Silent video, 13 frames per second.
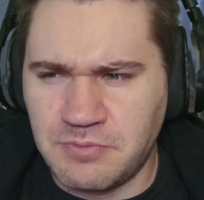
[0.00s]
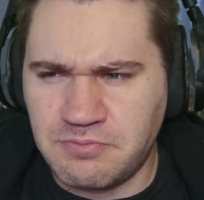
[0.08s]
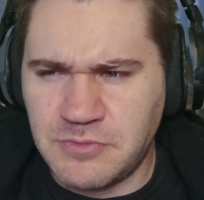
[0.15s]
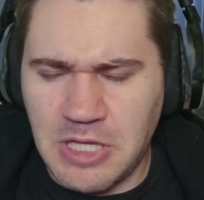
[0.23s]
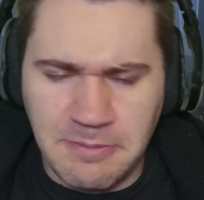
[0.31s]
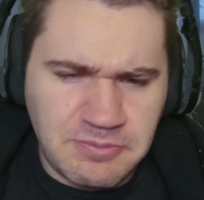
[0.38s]

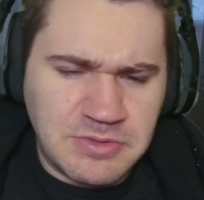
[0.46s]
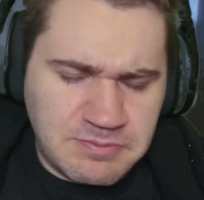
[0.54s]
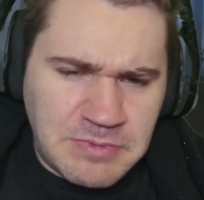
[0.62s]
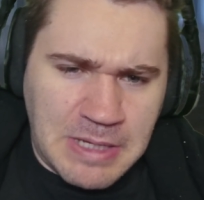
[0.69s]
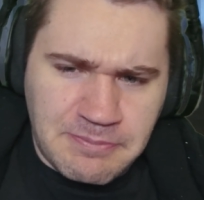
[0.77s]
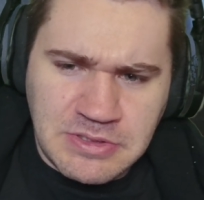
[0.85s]

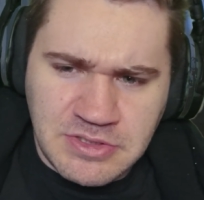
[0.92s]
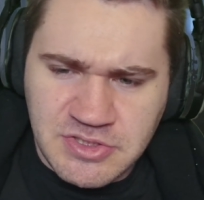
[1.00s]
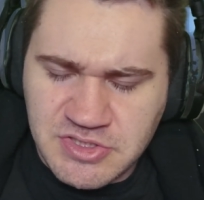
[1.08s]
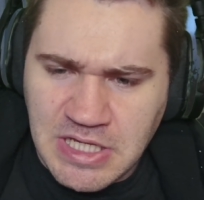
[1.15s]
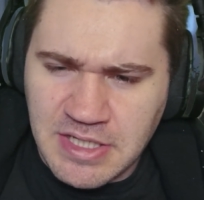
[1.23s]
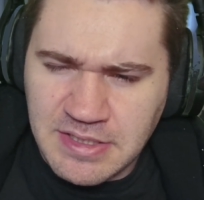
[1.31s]
That being
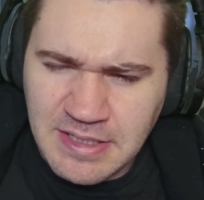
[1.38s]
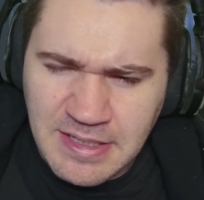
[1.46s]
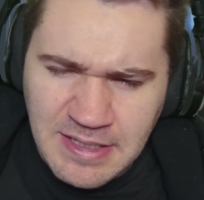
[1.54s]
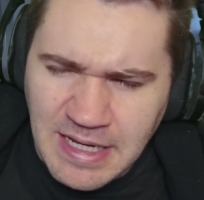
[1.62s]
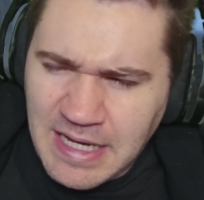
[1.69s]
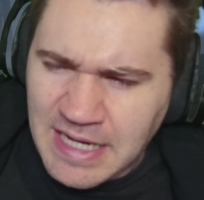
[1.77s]
said,
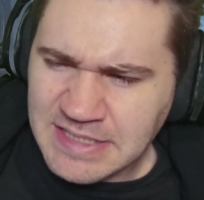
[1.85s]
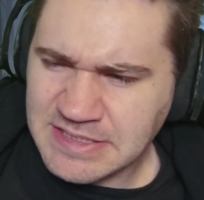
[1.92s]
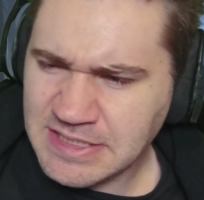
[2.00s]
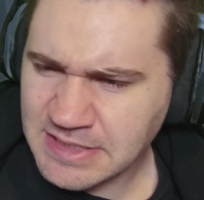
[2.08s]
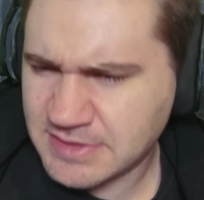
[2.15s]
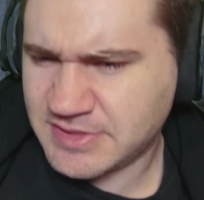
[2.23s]
I
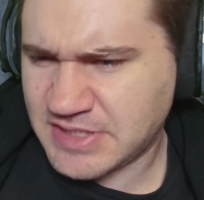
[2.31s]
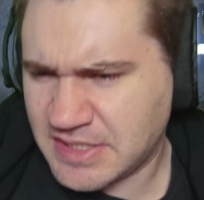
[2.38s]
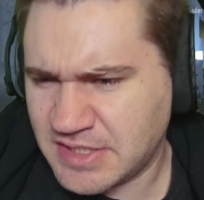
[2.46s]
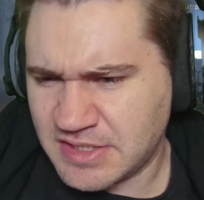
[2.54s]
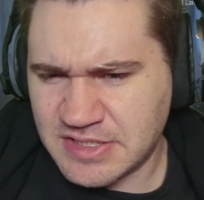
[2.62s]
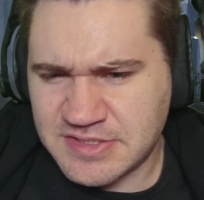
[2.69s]
can't say
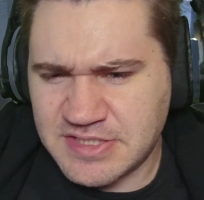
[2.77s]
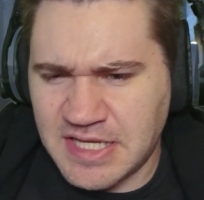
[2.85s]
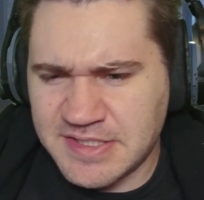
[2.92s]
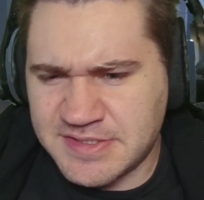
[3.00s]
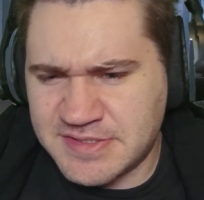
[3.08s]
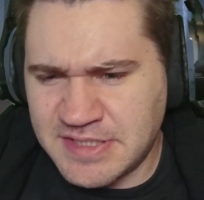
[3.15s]
that this
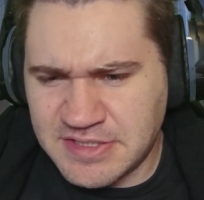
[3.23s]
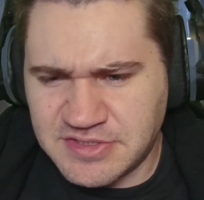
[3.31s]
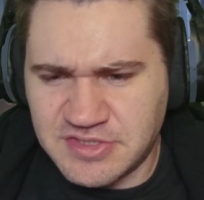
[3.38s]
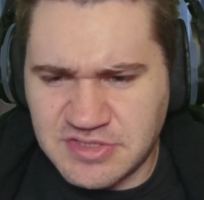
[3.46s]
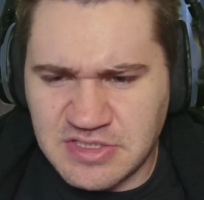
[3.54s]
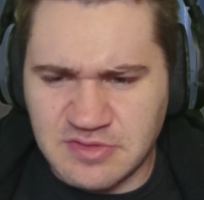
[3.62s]
has
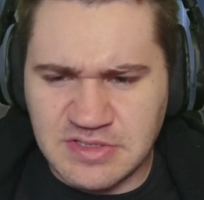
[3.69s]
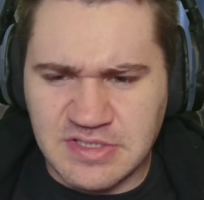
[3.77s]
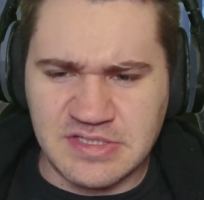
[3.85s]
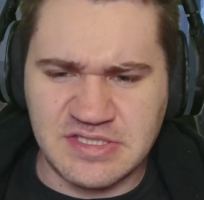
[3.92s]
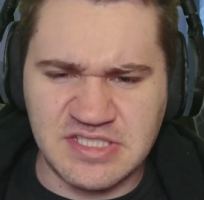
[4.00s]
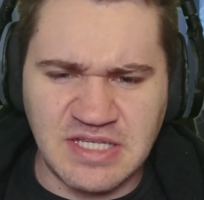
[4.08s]
necessarily
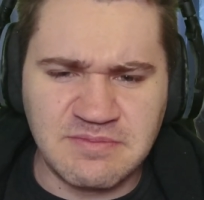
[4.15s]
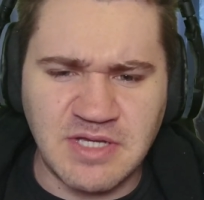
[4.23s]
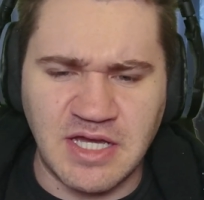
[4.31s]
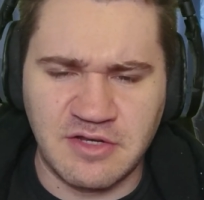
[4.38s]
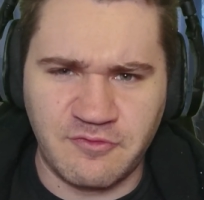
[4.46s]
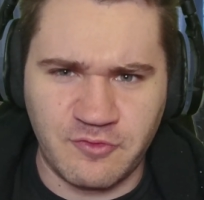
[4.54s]
the same
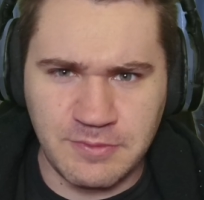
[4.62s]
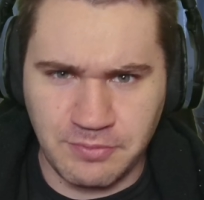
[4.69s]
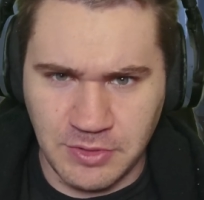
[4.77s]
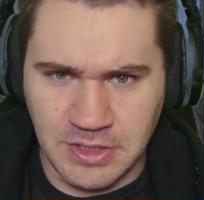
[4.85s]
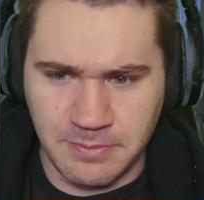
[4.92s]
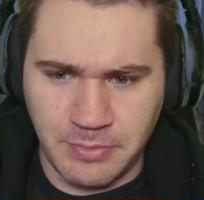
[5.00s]
kind of
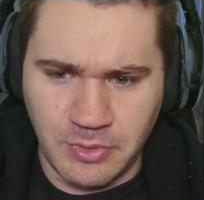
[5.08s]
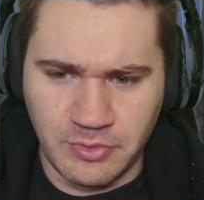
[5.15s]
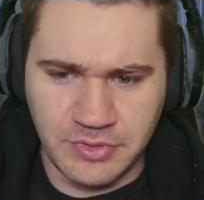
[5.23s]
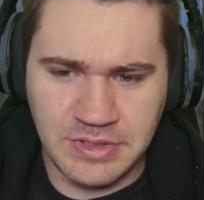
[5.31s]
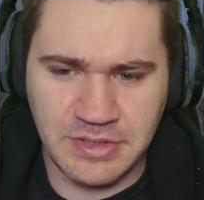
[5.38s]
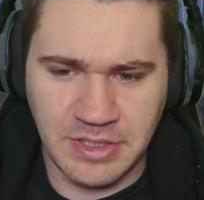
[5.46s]

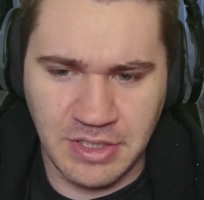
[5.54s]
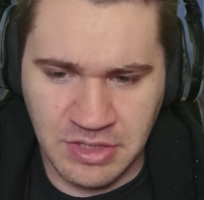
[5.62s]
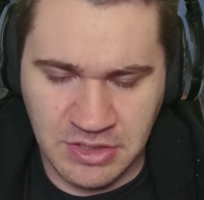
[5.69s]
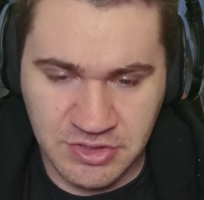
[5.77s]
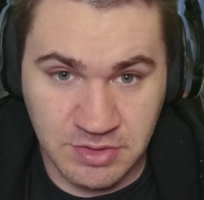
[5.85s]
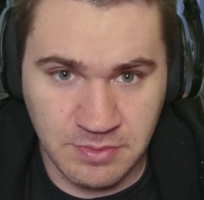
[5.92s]
replayability that I
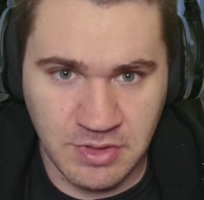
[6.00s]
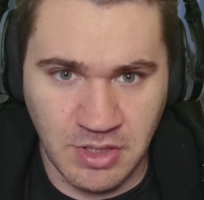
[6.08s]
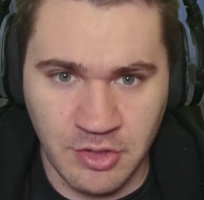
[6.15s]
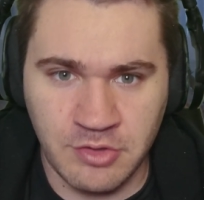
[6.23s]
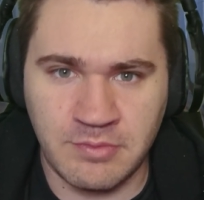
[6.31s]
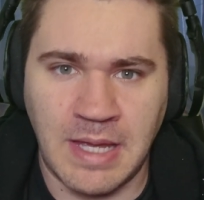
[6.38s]
think some of the
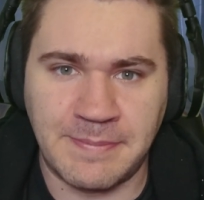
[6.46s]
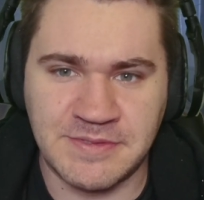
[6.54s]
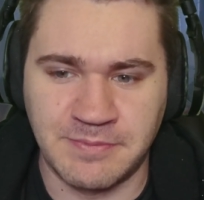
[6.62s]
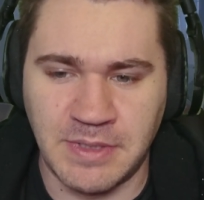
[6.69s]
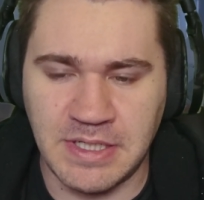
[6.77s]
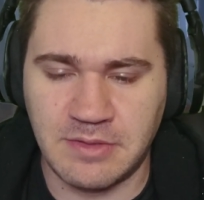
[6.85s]
other maps
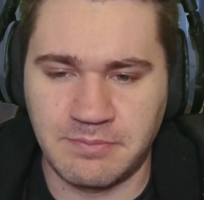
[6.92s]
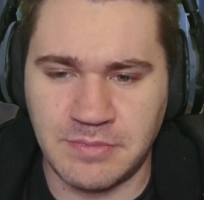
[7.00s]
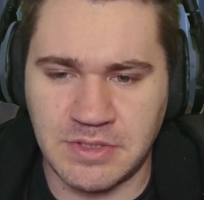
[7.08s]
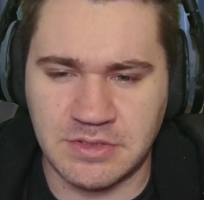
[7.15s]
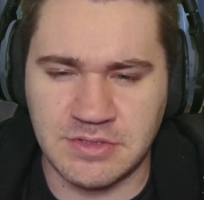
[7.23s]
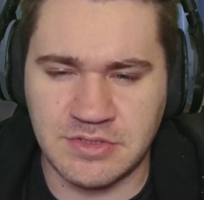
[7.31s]
might,
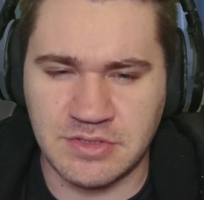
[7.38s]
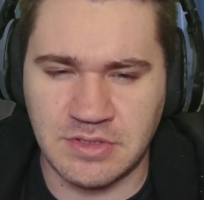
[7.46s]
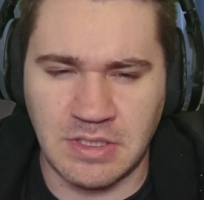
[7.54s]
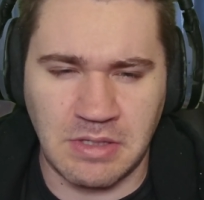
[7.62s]
because,